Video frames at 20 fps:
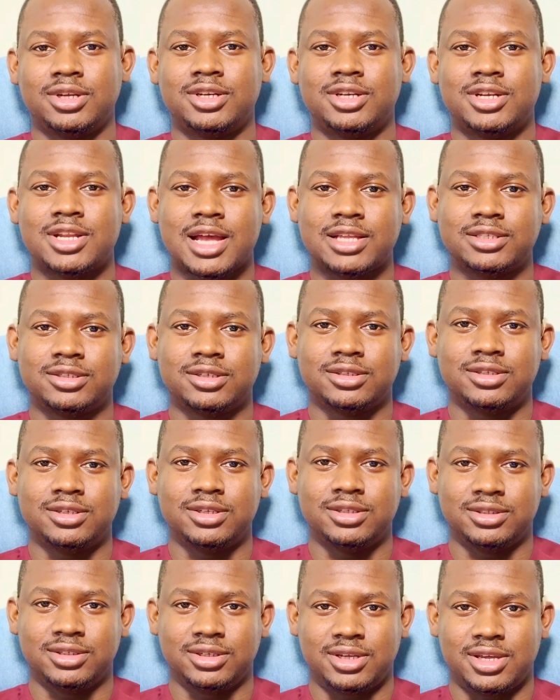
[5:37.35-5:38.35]
That's
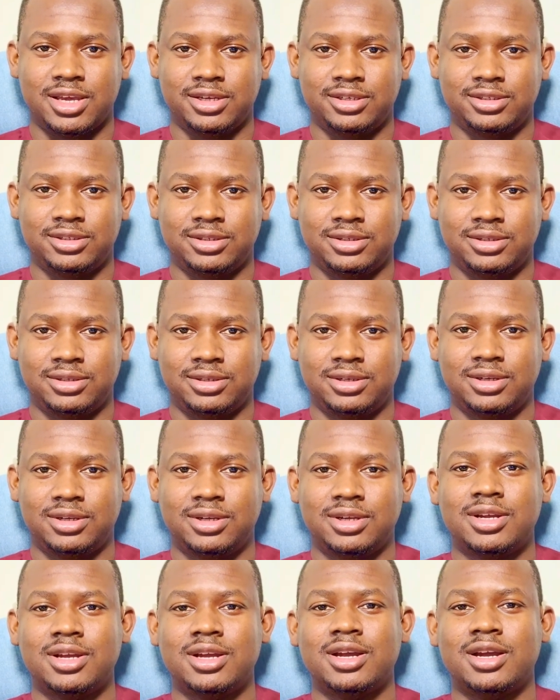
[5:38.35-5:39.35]
authentication
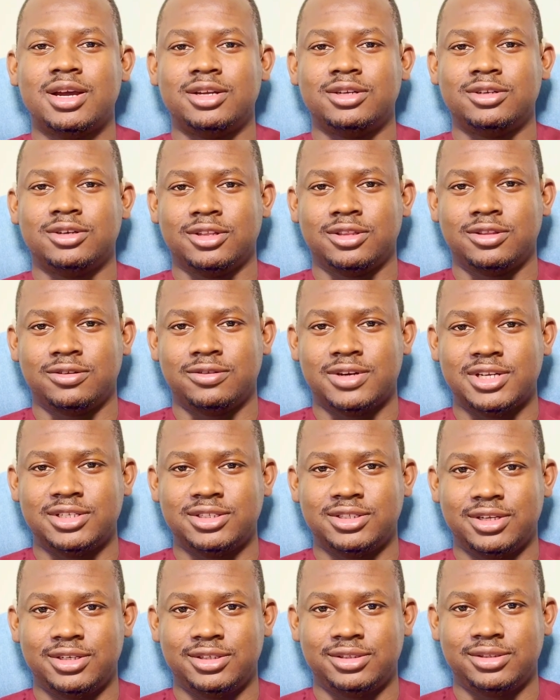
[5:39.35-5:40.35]
and
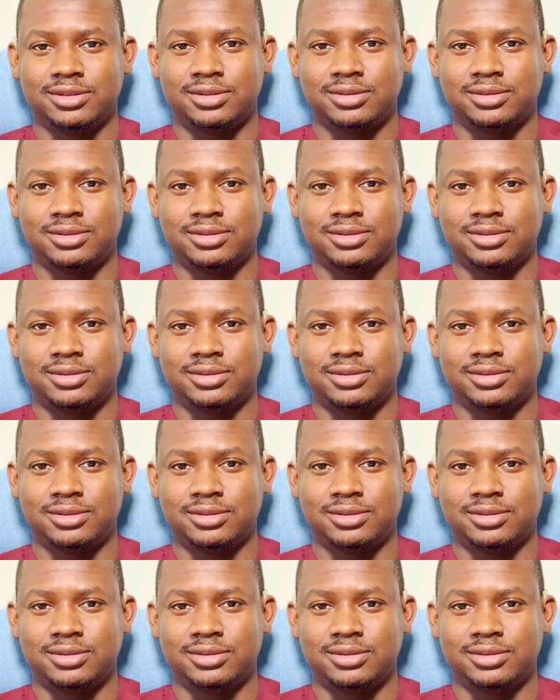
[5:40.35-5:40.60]
authorization.